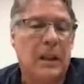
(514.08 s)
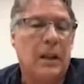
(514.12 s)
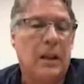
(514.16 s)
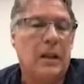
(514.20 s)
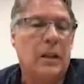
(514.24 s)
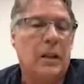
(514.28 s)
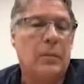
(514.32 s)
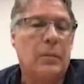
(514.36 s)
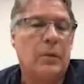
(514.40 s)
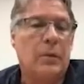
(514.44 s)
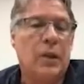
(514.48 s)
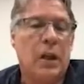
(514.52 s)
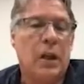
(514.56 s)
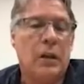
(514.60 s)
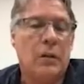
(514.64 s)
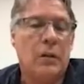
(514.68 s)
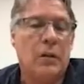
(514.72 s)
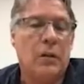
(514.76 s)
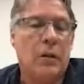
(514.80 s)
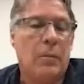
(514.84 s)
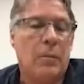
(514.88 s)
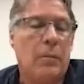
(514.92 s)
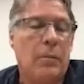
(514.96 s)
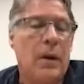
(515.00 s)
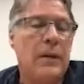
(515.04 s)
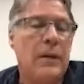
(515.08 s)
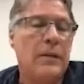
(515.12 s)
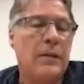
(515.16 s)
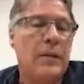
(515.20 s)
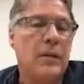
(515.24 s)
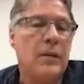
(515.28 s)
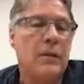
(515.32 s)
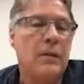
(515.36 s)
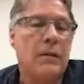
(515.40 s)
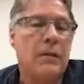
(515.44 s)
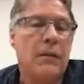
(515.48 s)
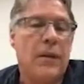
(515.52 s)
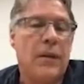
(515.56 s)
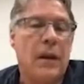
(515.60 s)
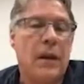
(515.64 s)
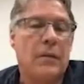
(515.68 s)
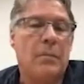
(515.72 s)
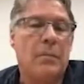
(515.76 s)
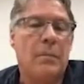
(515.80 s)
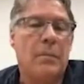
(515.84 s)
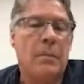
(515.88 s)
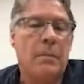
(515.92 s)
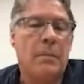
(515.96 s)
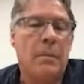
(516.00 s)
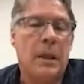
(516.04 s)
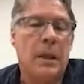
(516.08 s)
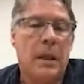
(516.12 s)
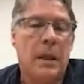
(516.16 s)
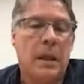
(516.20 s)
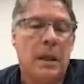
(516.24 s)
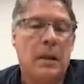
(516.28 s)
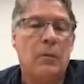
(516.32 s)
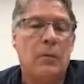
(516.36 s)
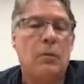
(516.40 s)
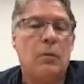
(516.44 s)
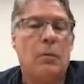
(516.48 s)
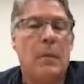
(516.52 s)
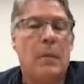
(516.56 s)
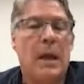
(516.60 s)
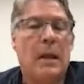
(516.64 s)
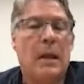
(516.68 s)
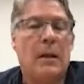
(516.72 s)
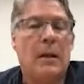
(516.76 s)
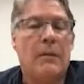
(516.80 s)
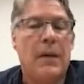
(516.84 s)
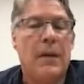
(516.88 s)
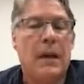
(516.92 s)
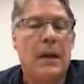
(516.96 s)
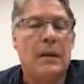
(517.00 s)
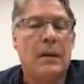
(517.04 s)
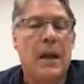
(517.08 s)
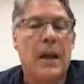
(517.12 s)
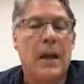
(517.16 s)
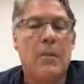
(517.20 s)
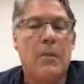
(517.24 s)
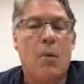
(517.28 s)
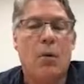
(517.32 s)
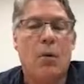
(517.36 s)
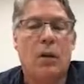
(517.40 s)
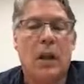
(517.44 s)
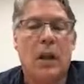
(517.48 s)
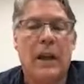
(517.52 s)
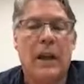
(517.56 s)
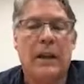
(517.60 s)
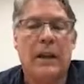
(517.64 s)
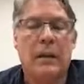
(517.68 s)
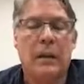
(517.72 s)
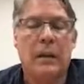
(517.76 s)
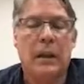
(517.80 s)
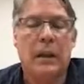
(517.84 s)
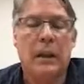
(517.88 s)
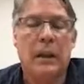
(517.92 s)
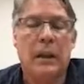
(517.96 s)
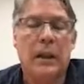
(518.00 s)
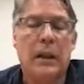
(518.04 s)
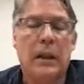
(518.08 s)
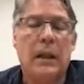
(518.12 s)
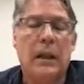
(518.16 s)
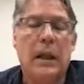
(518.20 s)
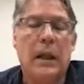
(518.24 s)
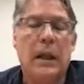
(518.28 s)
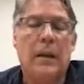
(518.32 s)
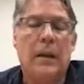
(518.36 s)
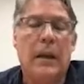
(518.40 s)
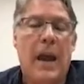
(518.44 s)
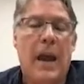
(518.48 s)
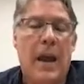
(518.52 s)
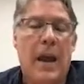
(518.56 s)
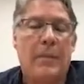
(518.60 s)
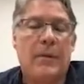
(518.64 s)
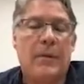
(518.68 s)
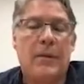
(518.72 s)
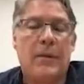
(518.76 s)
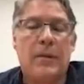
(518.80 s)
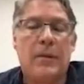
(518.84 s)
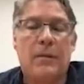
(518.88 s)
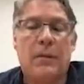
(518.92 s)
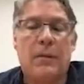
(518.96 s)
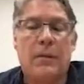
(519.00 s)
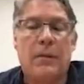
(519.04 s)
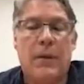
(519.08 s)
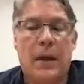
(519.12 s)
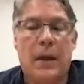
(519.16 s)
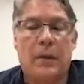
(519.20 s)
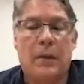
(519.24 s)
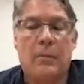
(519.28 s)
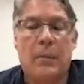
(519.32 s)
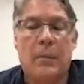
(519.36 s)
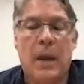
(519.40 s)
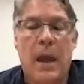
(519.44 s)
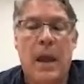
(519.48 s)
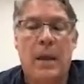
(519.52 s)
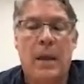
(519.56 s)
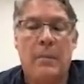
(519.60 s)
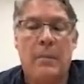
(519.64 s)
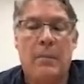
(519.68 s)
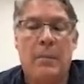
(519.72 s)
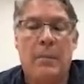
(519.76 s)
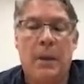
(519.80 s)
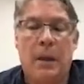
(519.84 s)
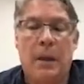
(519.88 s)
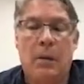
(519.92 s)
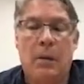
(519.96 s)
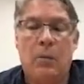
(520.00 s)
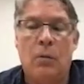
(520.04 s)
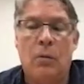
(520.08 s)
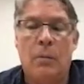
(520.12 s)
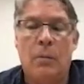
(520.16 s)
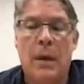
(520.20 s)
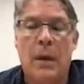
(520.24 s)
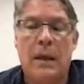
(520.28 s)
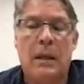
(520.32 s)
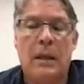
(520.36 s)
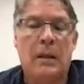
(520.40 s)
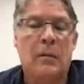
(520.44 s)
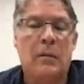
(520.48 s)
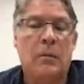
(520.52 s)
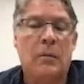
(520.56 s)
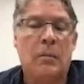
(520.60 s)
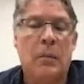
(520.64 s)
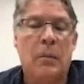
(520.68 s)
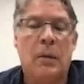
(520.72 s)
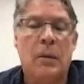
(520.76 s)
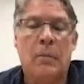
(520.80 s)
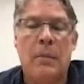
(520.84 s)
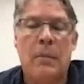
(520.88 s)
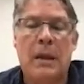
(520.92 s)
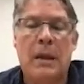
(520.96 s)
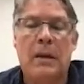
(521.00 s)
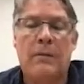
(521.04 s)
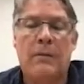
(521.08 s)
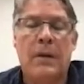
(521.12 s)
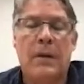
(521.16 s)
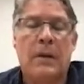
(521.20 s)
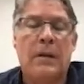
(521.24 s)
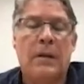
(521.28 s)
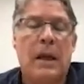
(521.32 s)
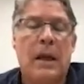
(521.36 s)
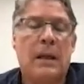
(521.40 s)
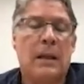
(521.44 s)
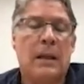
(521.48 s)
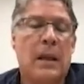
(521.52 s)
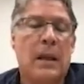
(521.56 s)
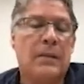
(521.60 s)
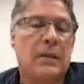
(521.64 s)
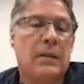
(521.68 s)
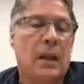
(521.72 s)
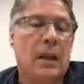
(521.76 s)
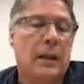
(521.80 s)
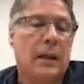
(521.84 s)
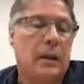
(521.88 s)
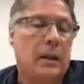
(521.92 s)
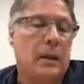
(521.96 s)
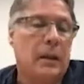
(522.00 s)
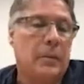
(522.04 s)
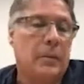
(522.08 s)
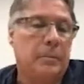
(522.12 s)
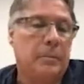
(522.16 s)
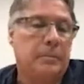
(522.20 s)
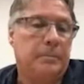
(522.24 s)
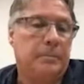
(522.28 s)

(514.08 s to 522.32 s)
In particular, the presence of effect B will make effect A more likely, and the absence of effect B will make effect A less likely.